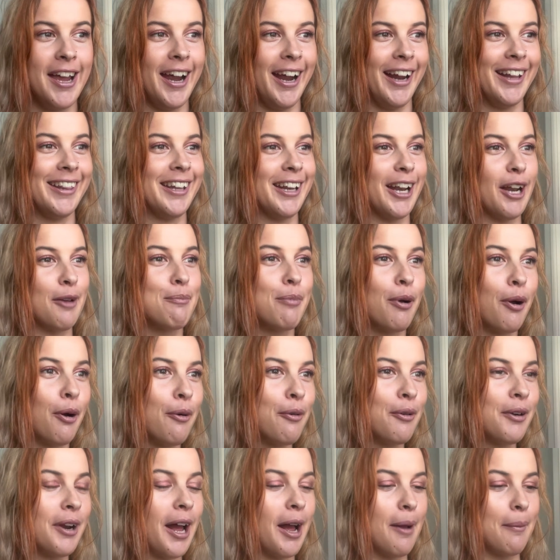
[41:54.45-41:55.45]
And then I
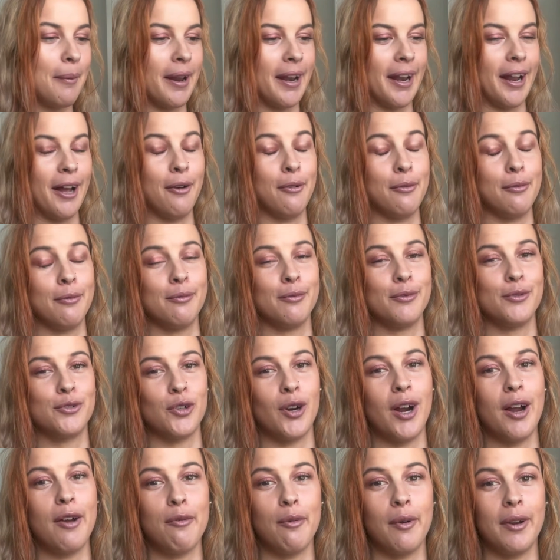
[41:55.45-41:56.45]
pulled up, and our
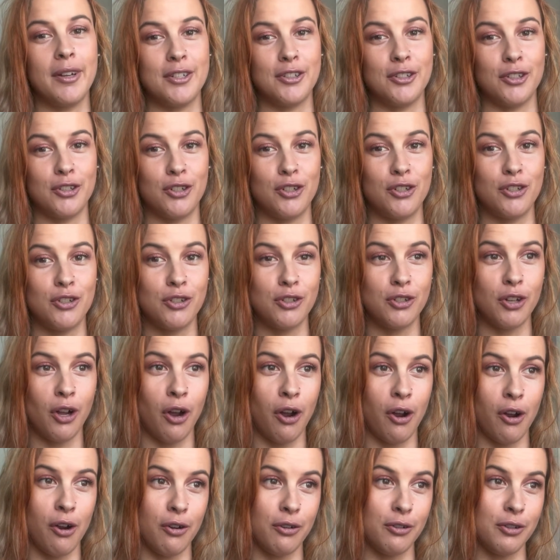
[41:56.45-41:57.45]
driveway is just
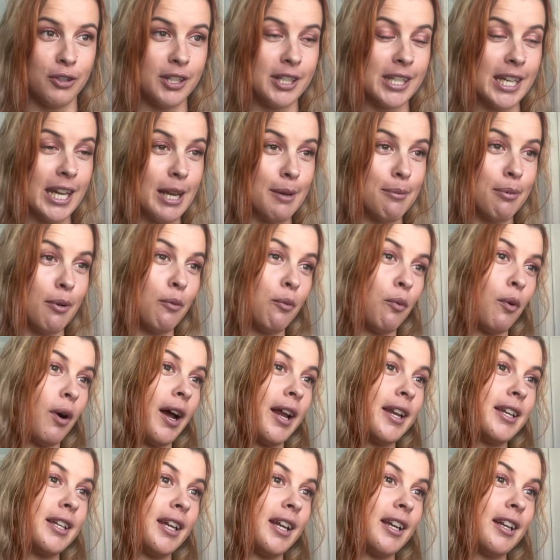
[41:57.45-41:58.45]
so steep and
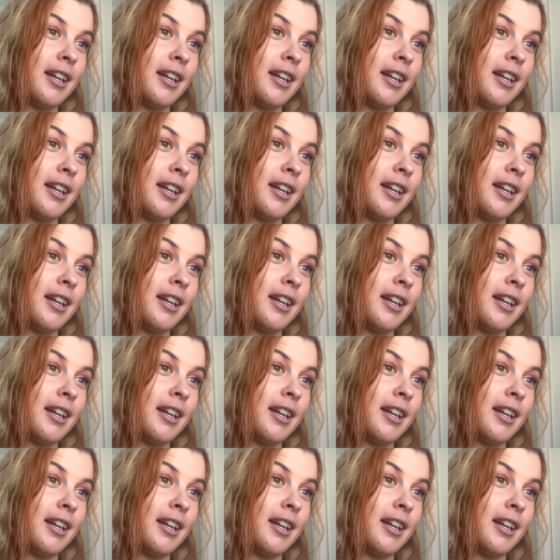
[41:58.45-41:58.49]
windy,